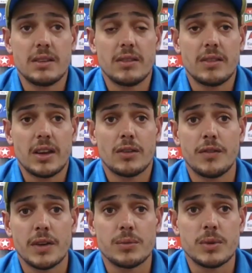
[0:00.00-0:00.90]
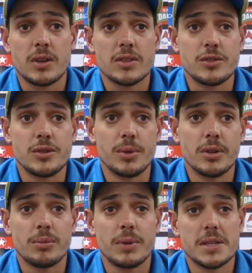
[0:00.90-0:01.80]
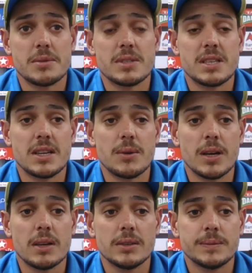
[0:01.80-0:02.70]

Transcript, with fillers: they're not fit, we've got suitable replacements anyway.